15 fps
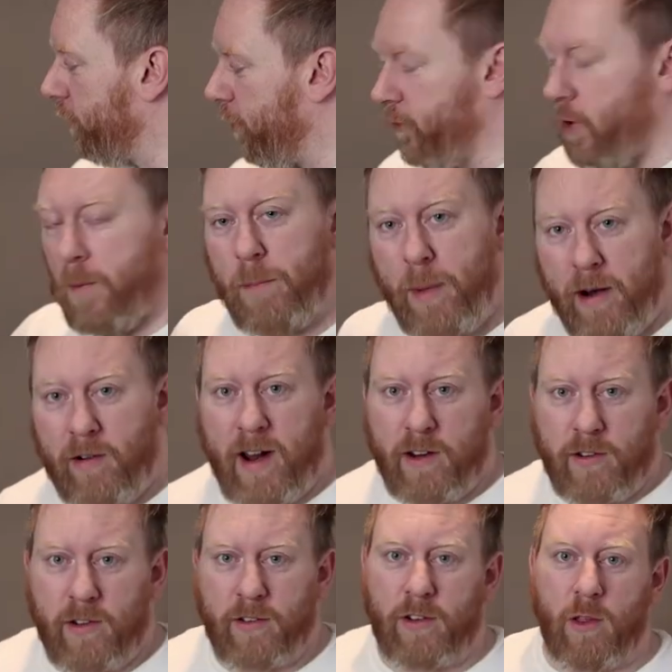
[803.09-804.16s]
so I've got better
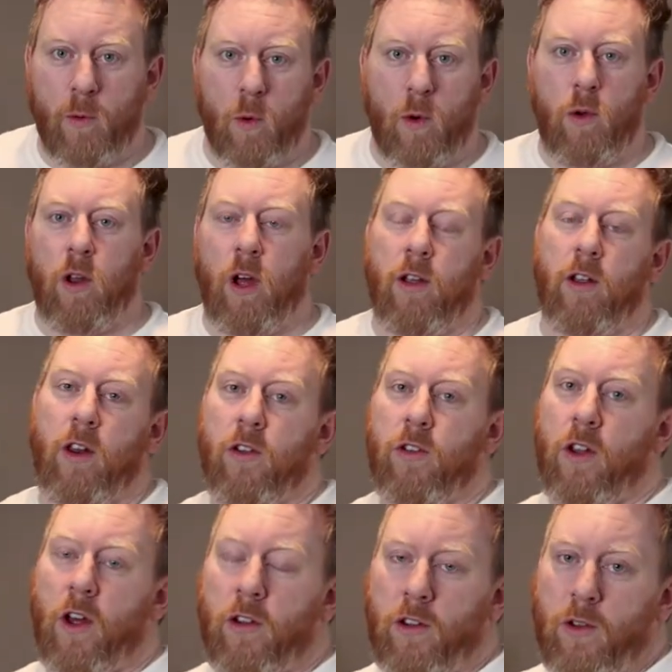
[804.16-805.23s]
access to the wall, I'm gonna
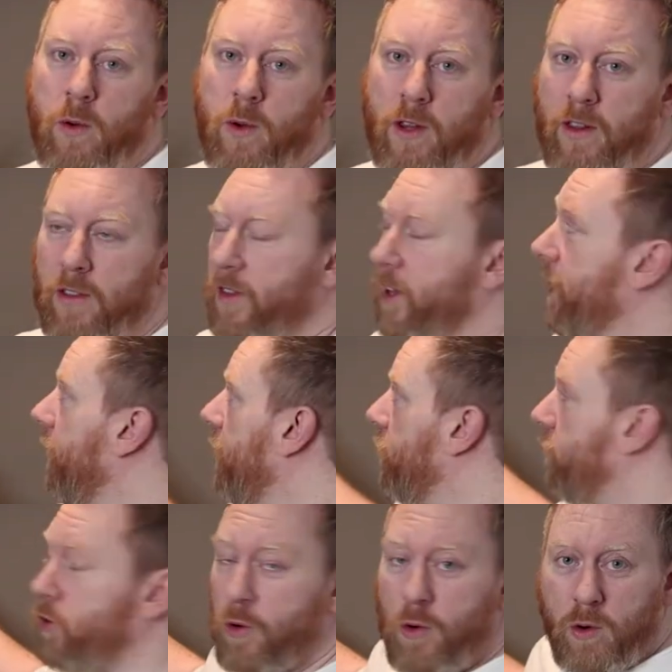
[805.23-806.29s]
start doing the
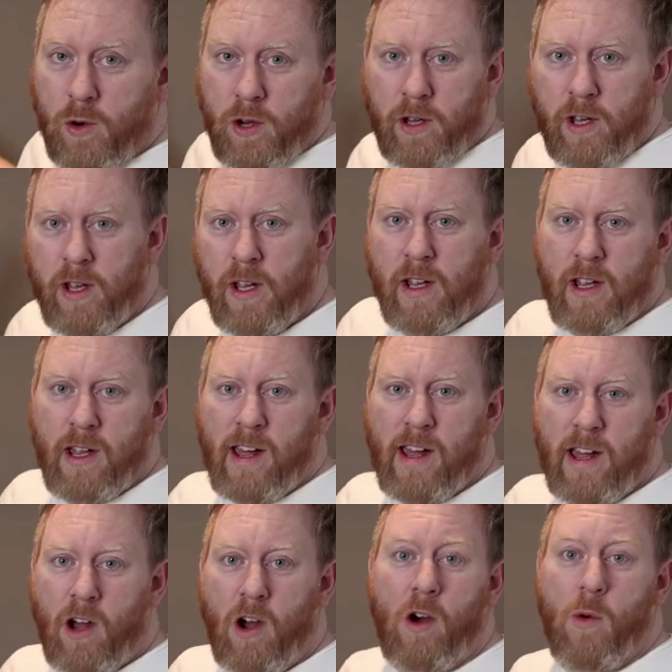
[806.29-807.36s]
chalk
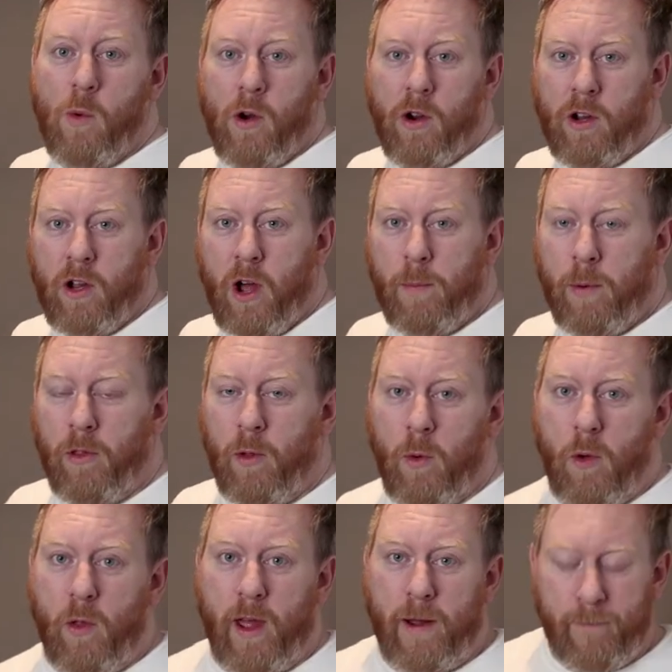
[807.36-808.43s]
uh, artwork up on the
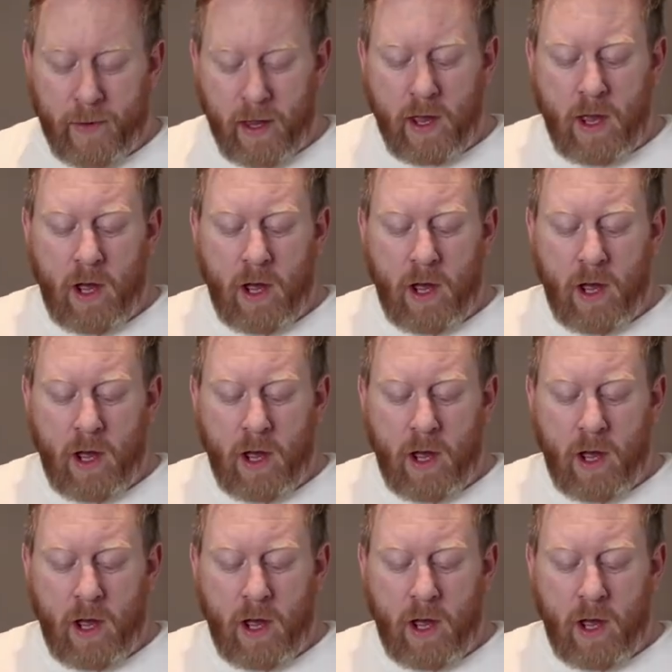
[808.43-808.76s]
wall there.